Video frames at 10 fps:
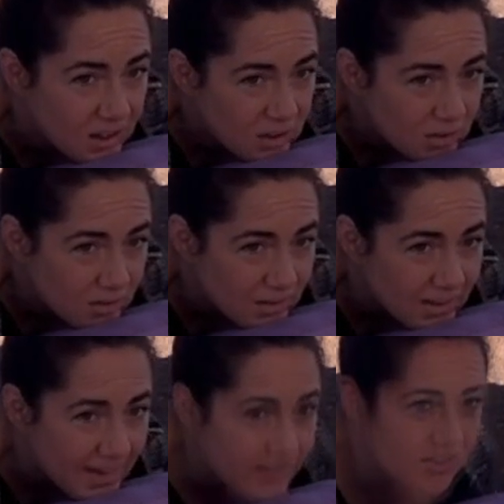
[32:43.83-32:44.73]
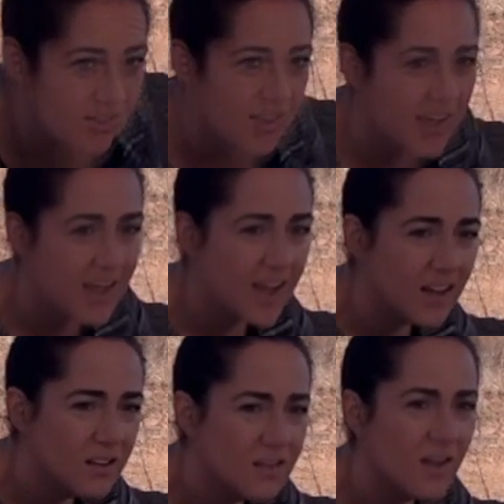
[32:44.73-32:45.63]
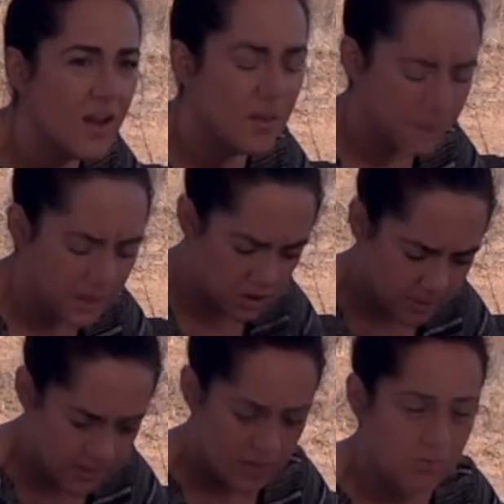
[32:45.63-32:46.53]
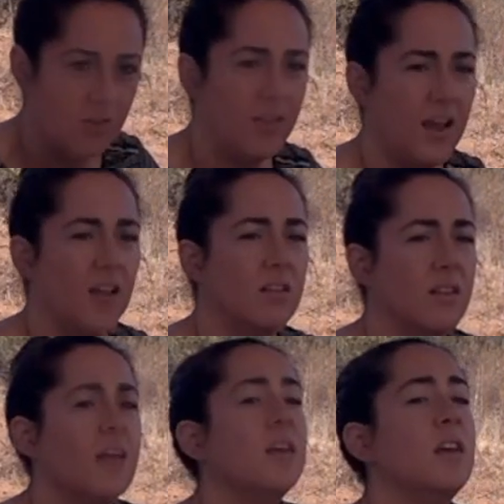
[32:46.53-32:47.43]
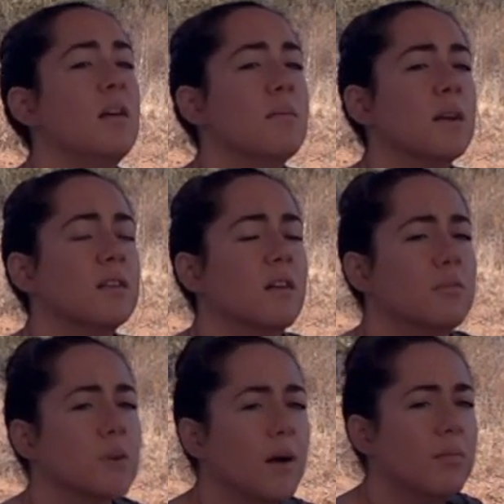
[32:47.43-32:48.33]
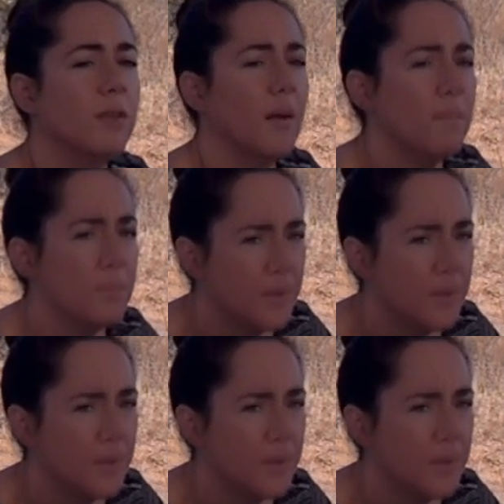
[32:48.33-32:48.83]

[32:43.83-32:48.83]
So relaxing the hands. Make sure I'm not using the hands to like keep myself propped up.